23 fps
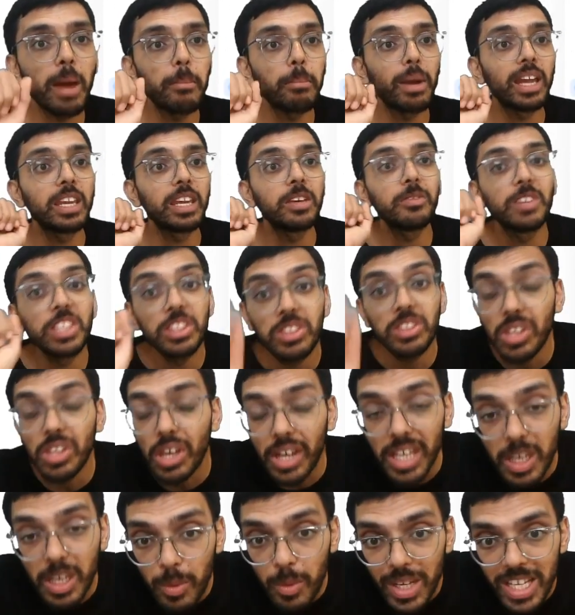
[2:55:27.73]
and even
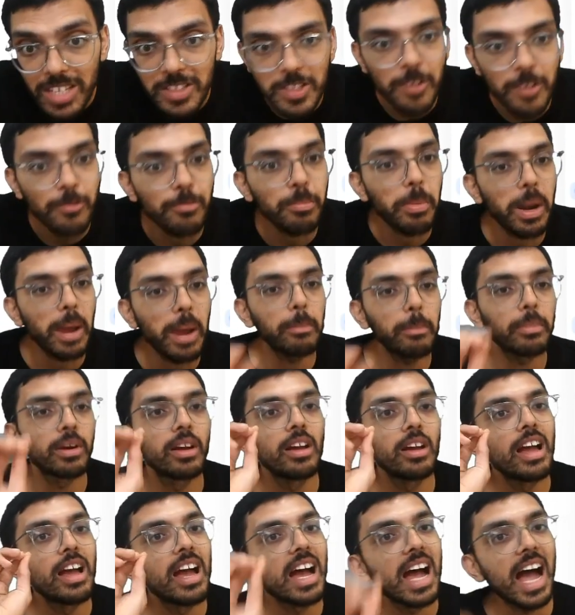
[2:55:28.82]
3 weeks of prep
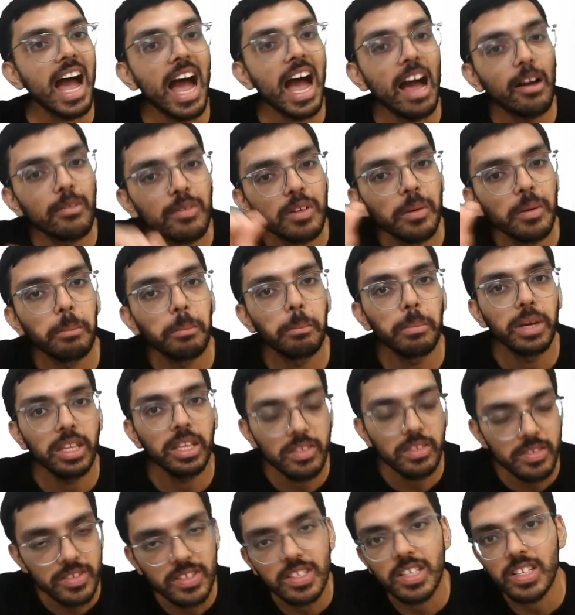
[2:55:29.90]
have been
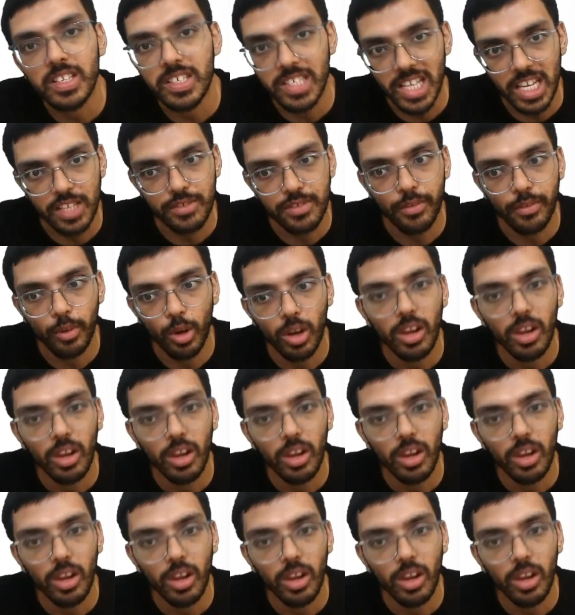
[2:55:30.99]
successful.